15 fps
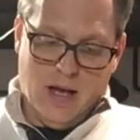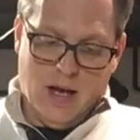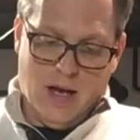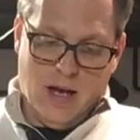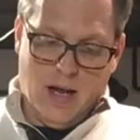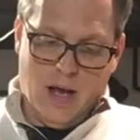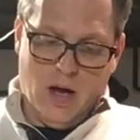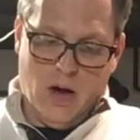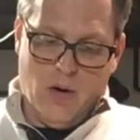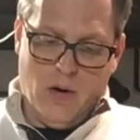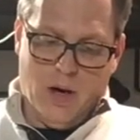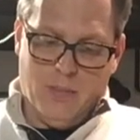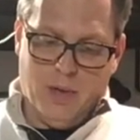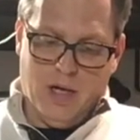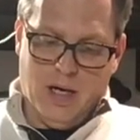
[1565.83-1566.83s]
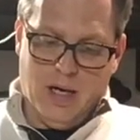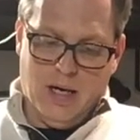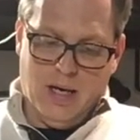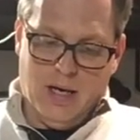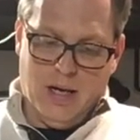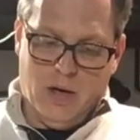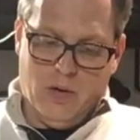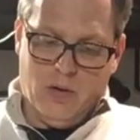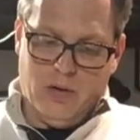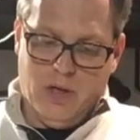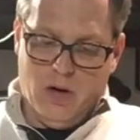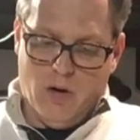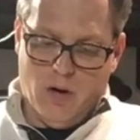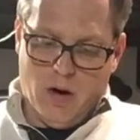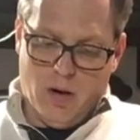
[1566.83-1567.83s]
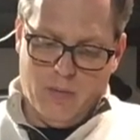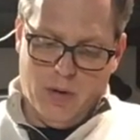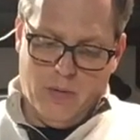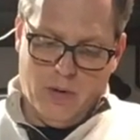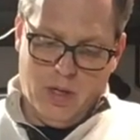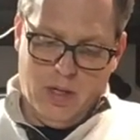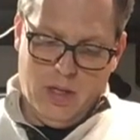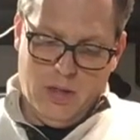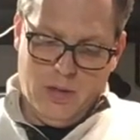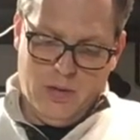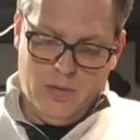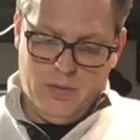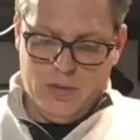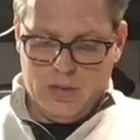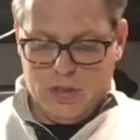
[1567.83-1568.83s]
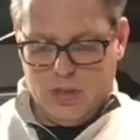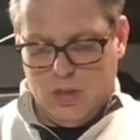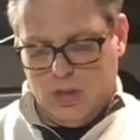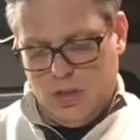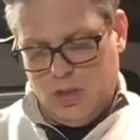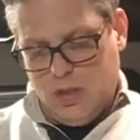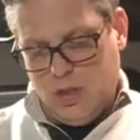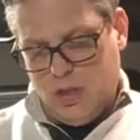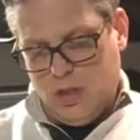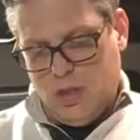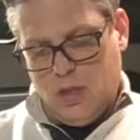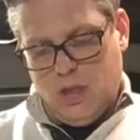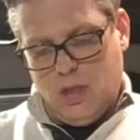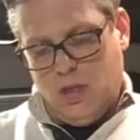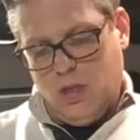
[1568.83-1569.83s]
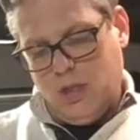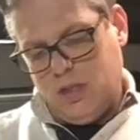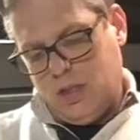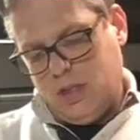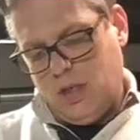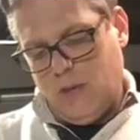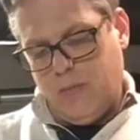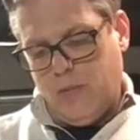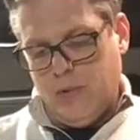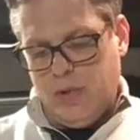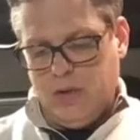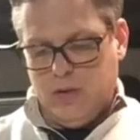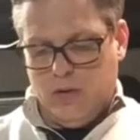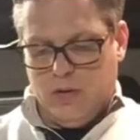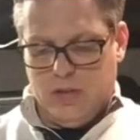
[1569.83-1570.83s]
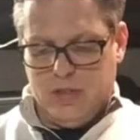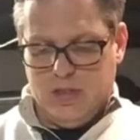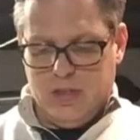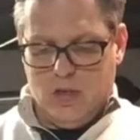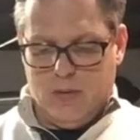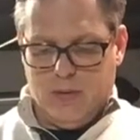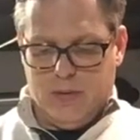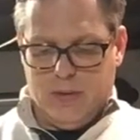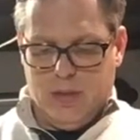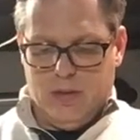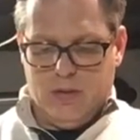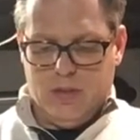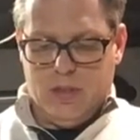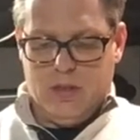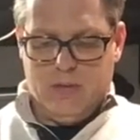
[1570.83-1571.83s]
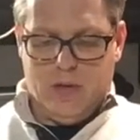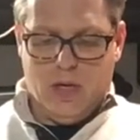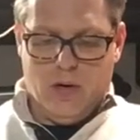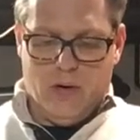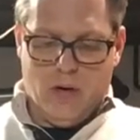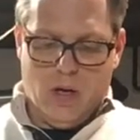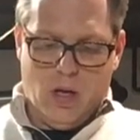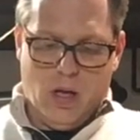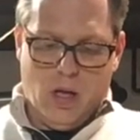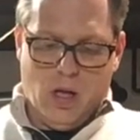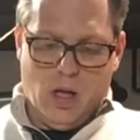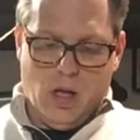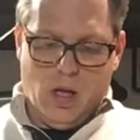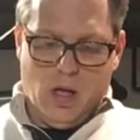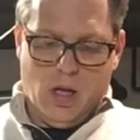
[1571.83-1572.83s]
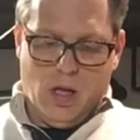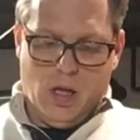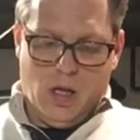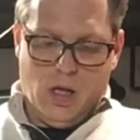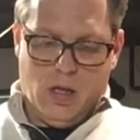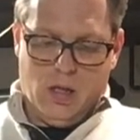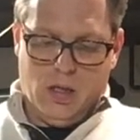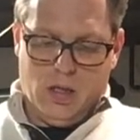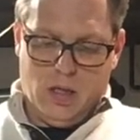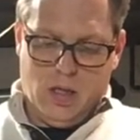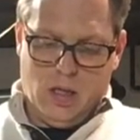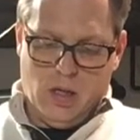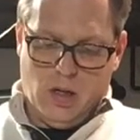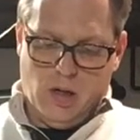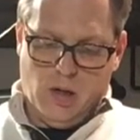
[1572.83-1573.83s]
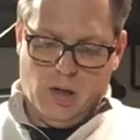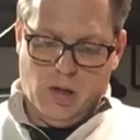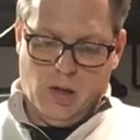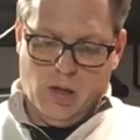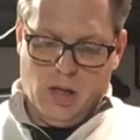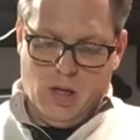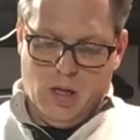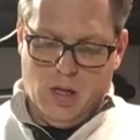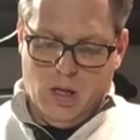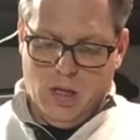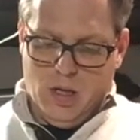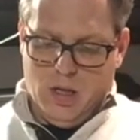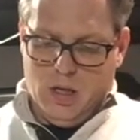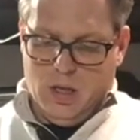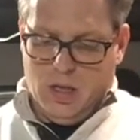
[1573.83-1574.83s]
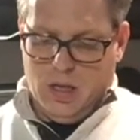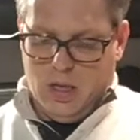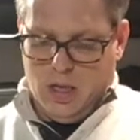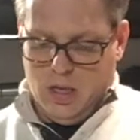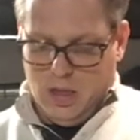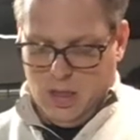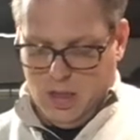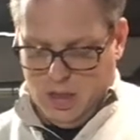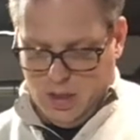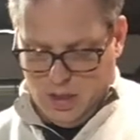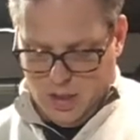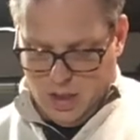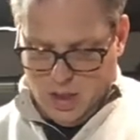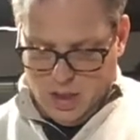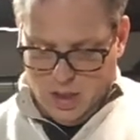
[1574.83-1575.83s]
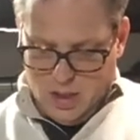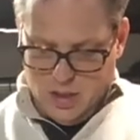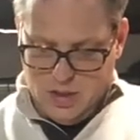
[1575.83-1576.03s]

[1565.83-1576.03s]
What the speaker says: And now I'm cutting out the arm I want to use. Is it the arm I want to use? No, this is the arm I want to use. Here we go. All right. Okay.